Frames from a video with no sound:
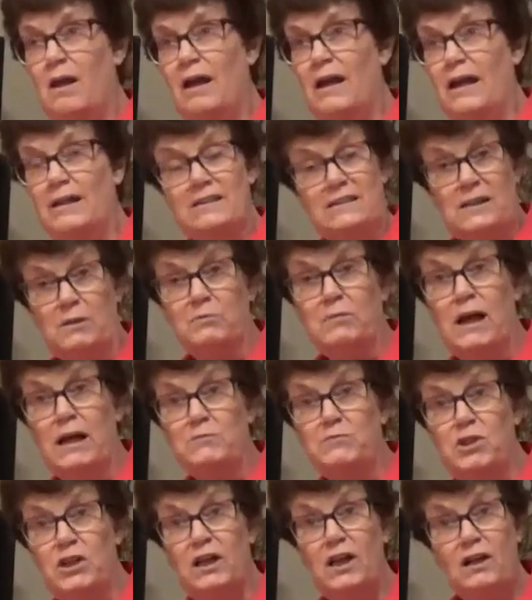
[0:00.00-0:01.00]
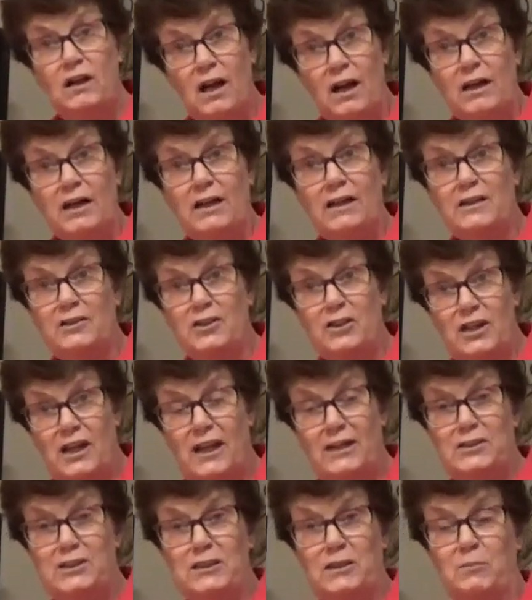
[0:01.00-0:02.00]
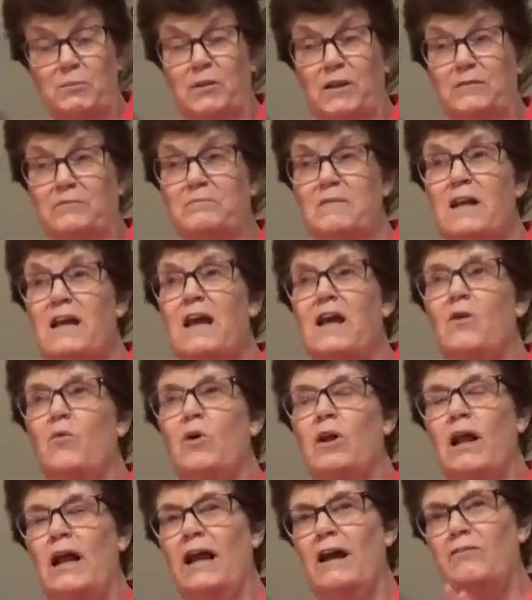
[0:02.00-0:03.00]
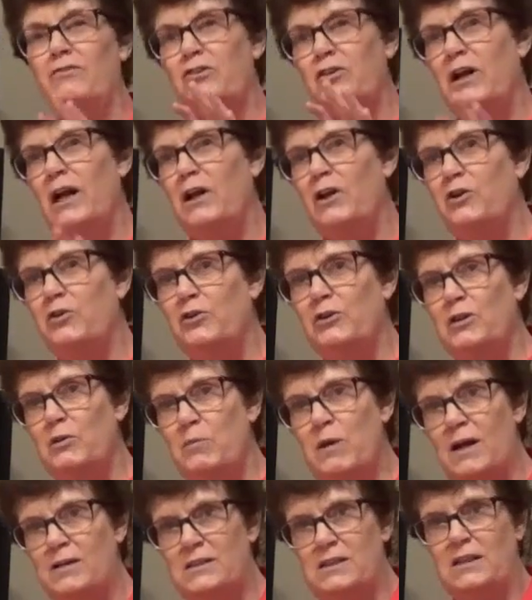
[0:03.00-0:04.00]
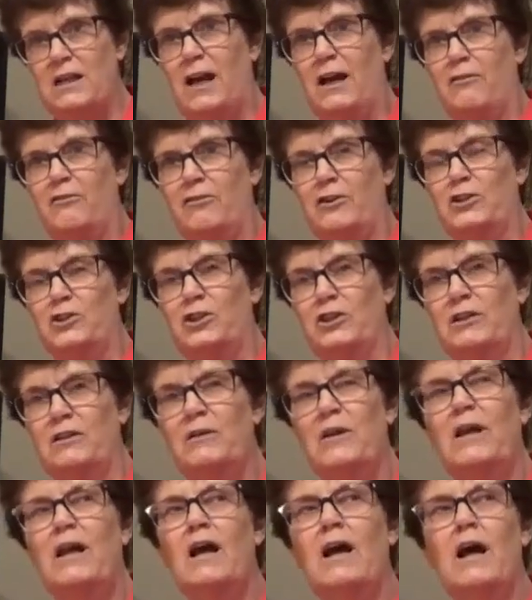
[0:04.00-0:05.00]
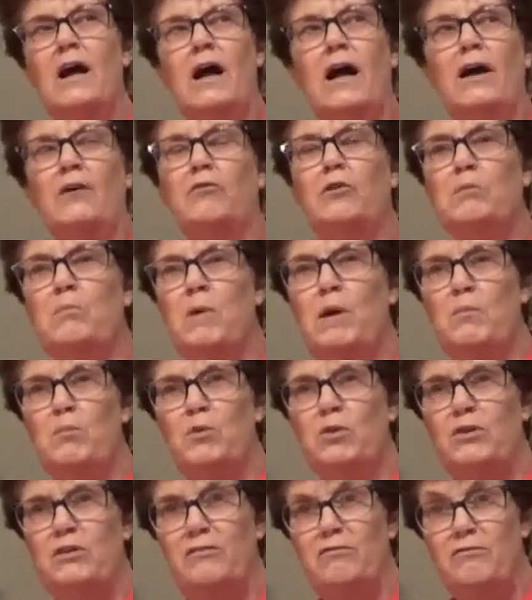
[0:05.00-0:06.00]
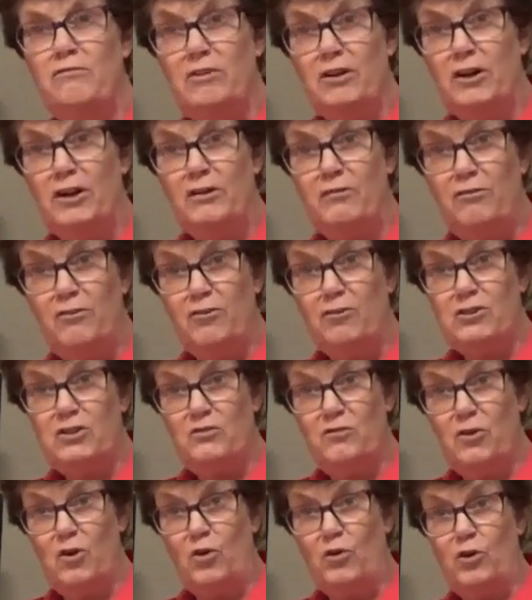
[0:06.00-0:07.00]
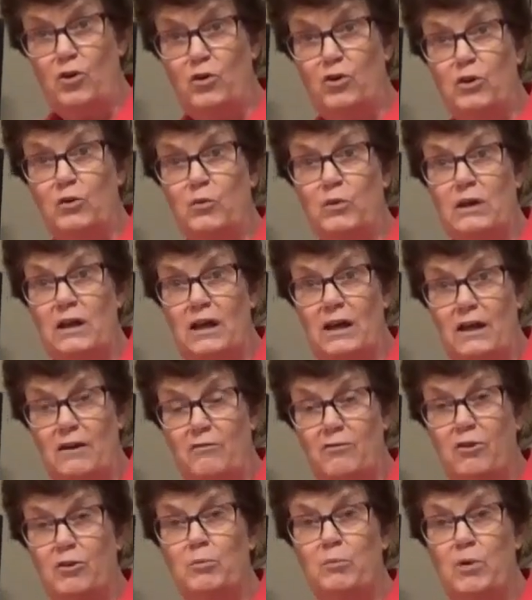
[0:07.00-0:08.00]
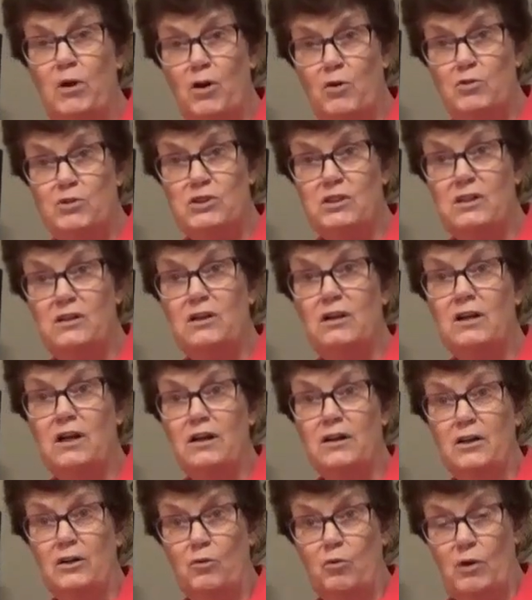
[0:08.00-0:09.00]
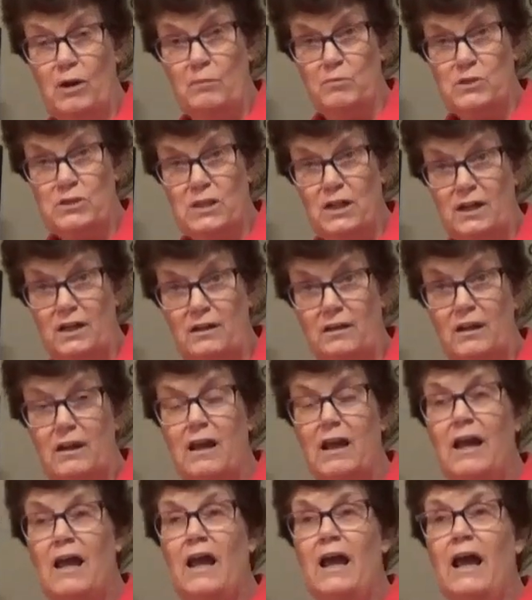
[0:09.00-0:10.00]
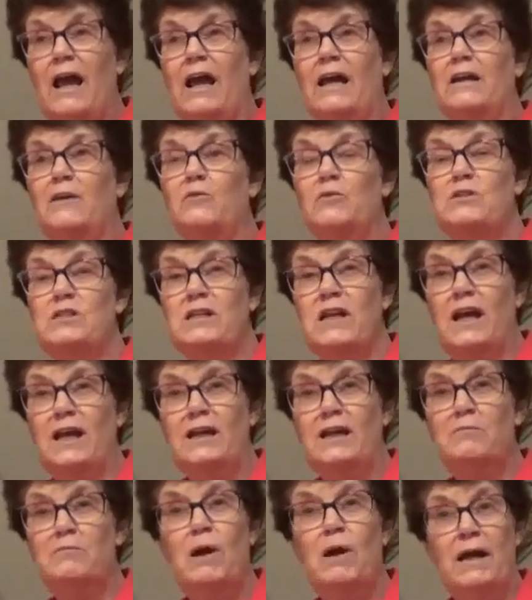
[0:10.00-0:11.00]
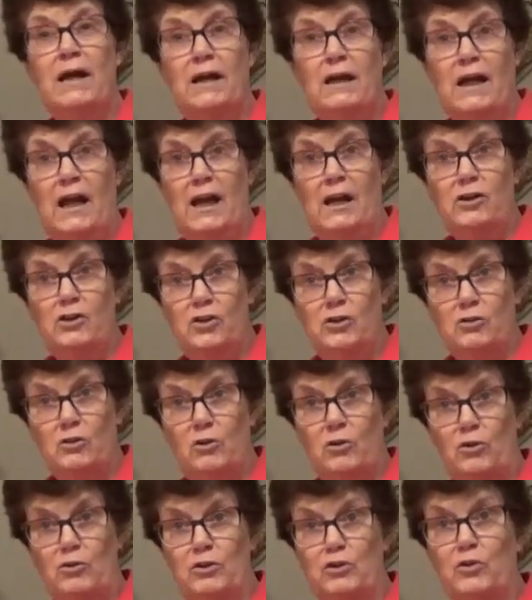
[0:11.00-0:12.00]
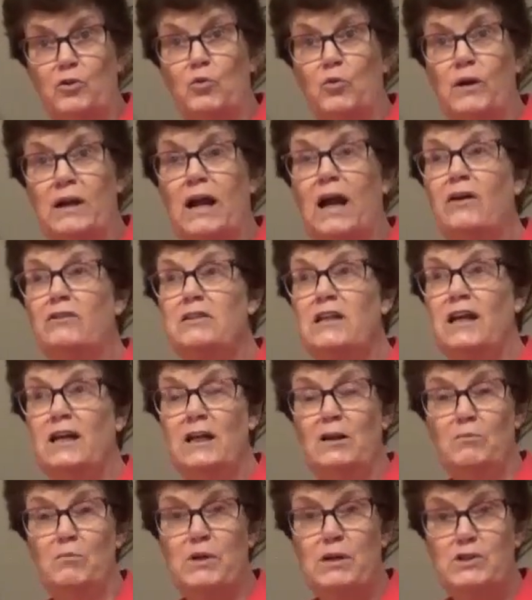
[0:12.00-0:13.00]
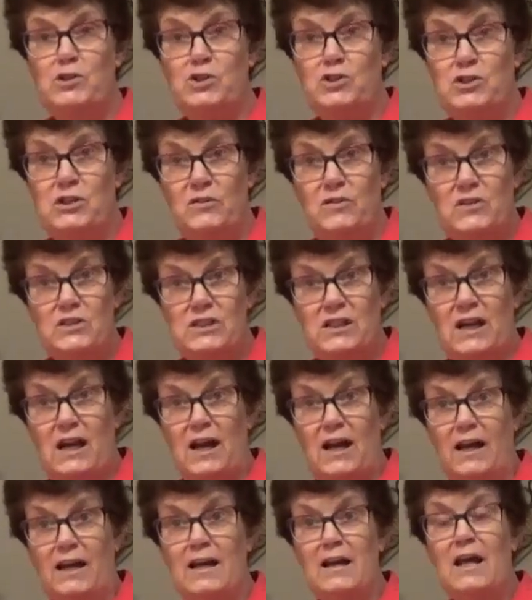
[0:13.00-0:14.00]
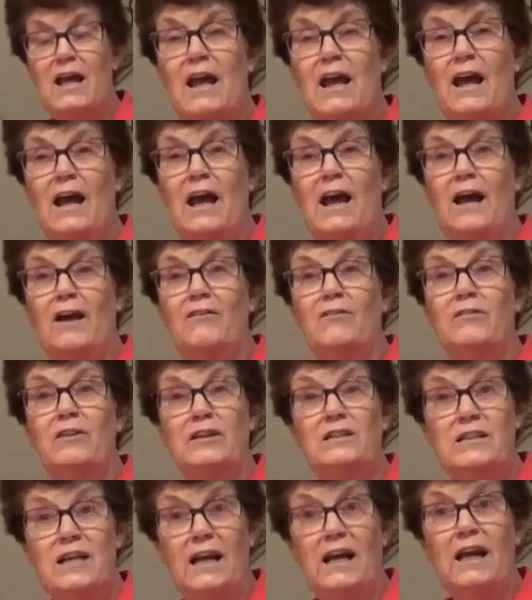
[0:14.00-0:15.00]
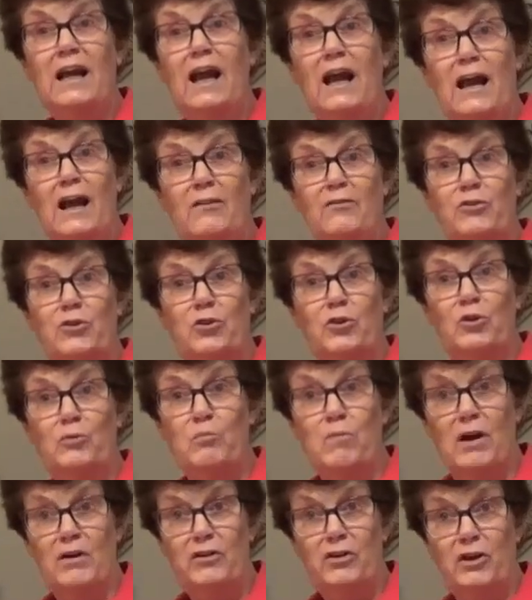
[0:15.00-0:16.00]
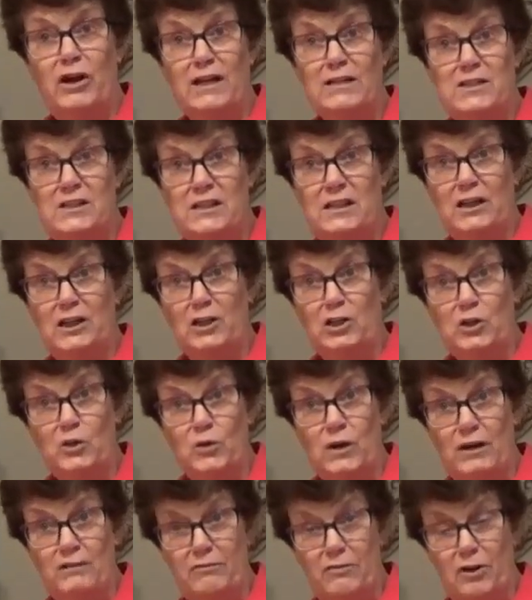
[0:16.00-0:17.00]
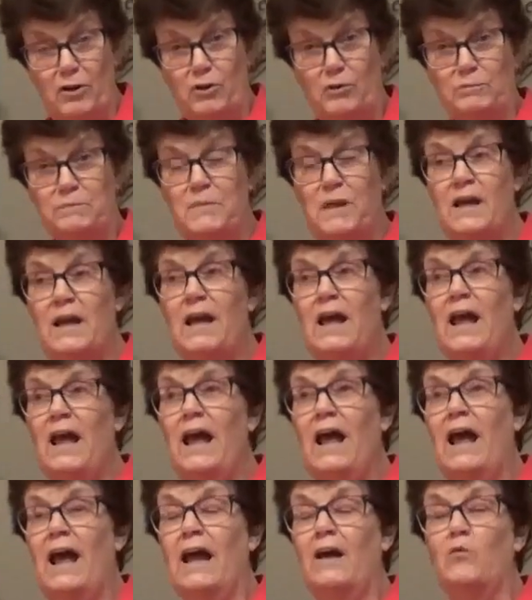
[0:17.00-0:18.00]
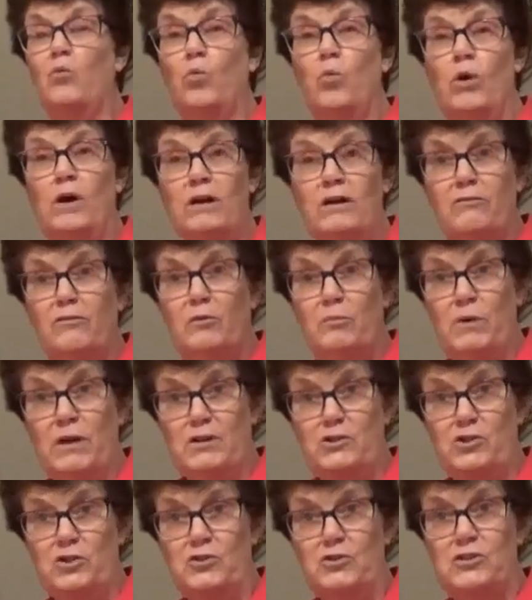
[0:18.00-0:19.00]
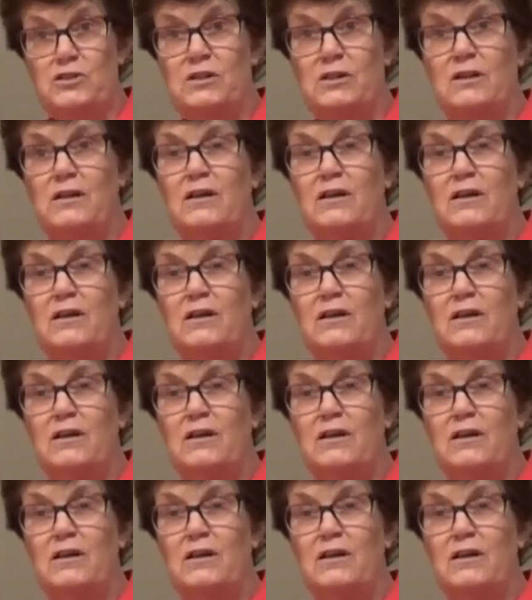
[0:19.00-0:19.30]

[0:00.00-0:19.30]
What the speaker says: And sometimes you get lucky and you catch something. Well, after I learned about sky fishing, I remembered the very first photo that we ever posted on our website. And it was taken by an 8-year-old who went out taking pictures of the sky the day after her mother had seen a UFO. And one of her pictures